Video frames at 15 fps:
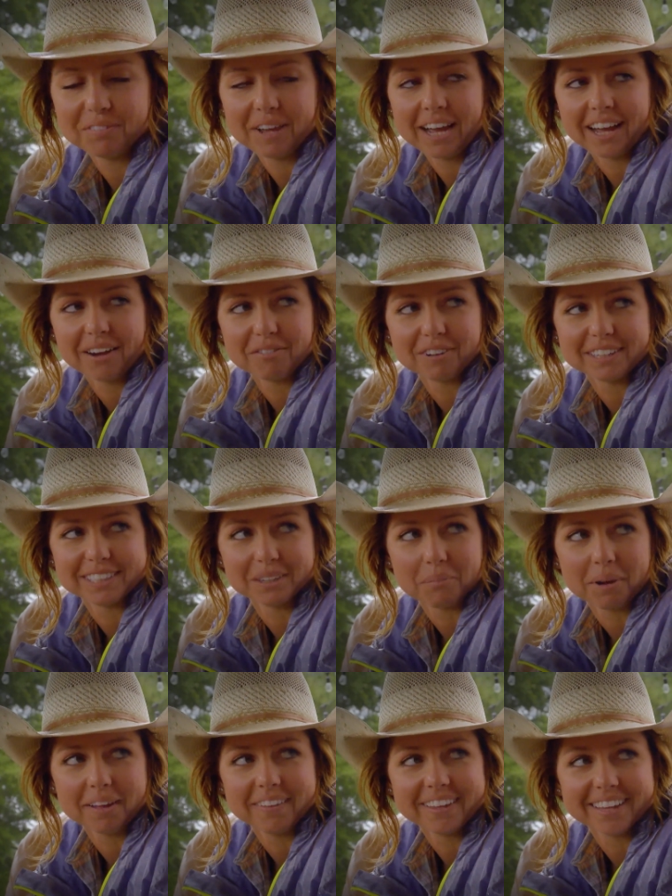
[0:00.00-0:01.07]
I gotta find
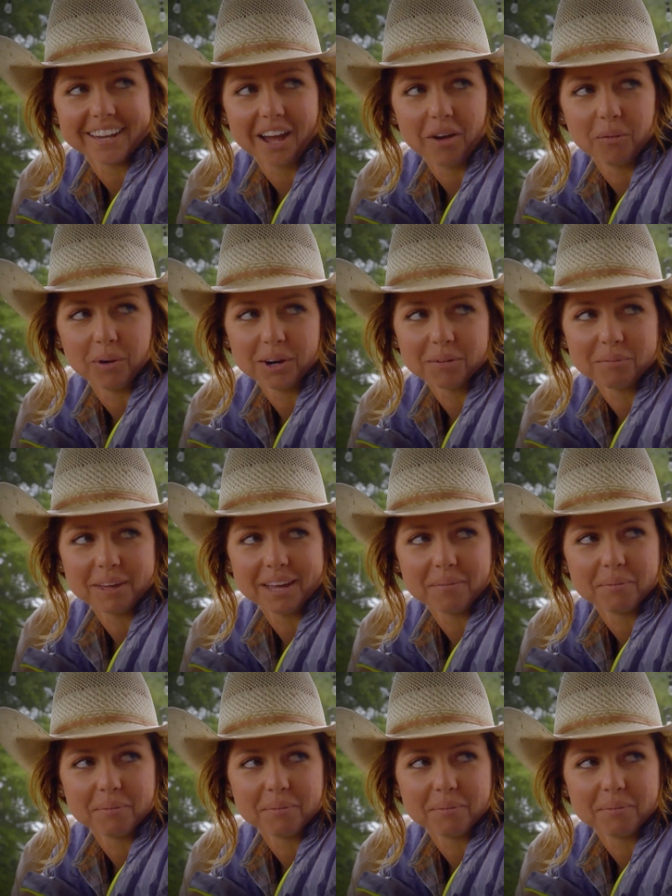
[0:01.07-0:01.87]
somebody that can outwork me.